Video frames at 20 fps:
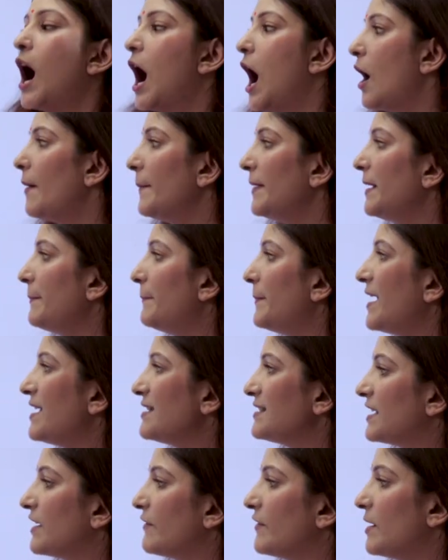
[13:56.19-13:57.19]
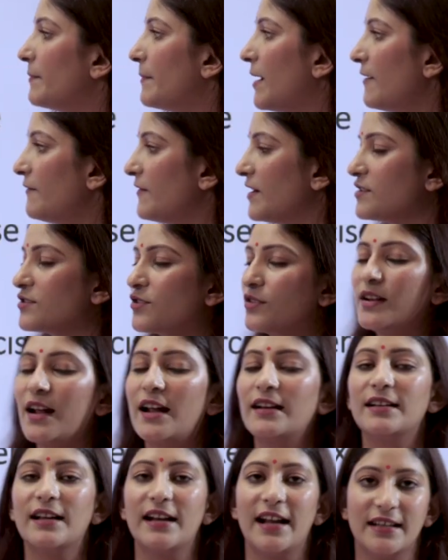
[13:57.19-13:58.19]
How many pairs given above is or
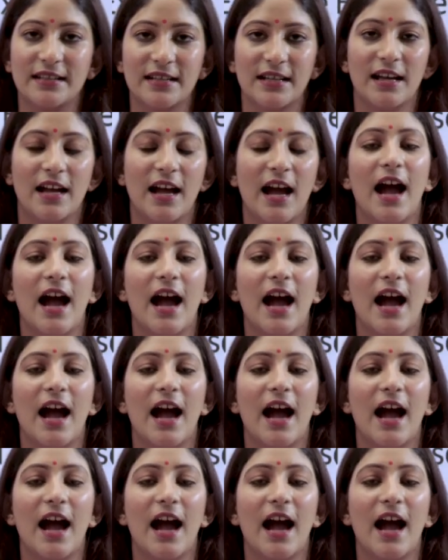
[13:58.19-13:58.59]
are correct?